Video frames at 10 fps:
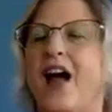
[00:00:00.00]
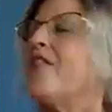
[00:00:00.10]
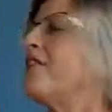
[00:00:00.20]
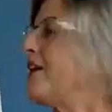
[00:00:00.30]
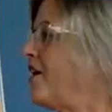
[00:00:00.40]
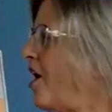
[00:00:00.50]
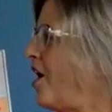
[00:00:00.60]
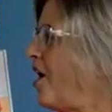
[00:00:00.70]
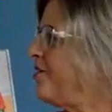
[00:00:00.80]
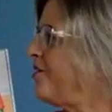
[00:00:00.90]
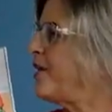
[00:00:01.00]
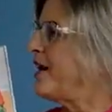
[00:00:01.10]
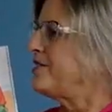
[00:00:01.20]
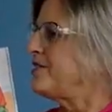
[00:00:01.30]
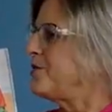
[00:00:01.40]
The author
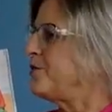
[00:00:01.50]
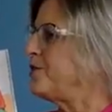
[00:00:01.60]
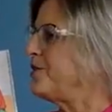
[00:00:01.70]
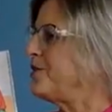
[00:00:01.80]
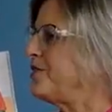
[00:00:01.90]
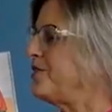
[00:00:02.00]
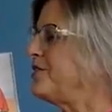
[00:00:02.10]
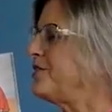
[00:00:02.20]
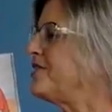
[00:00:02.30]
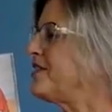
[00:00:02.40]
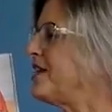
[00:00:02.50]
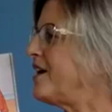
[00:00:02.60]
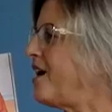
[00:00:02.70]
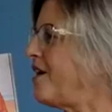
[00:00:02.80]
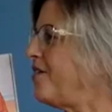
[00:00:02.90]
writes the words. The
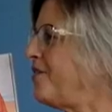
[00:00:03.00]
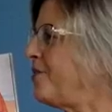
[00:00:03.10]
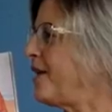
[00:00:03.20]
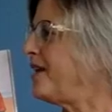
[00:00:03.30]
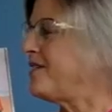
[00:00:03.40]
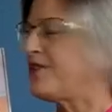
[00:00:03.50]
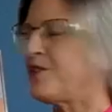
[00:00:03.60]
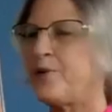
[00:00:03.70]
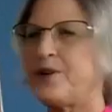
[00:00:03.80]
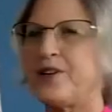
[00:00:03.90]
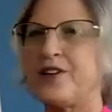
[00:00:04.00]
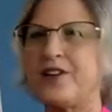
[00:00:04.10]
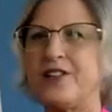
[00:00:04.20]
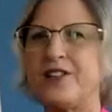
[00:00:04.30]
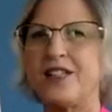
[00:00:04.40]
author writes the
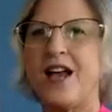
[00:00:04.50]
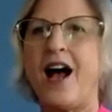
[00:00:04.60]
words.